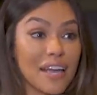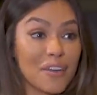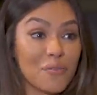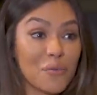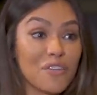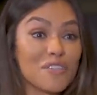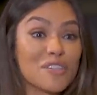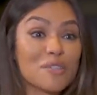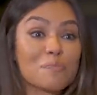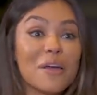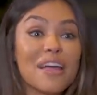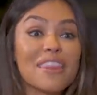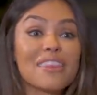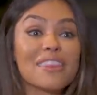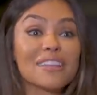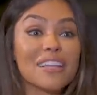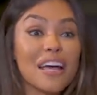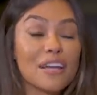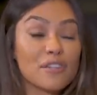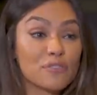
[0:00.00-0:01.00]
And we've spent
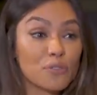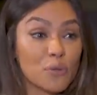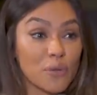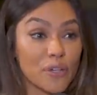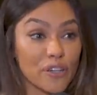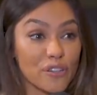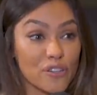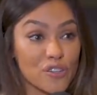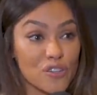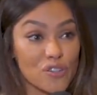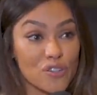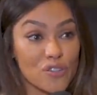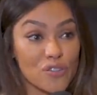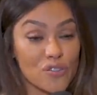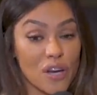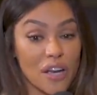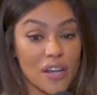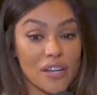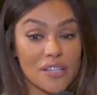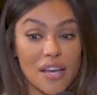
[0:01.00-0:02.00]
the last four years
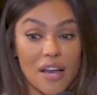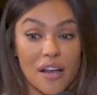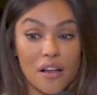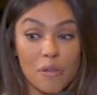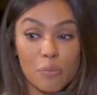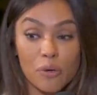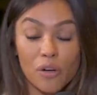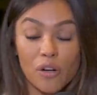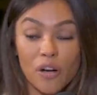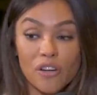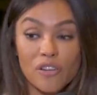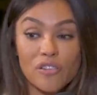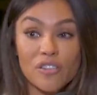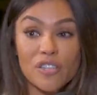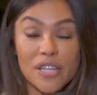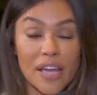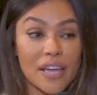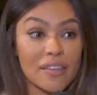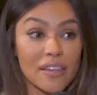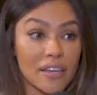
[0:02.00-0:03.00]
trying to help her
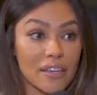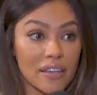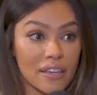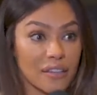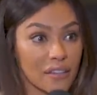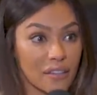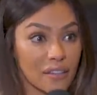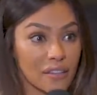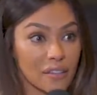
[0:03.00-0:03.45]
understand, like,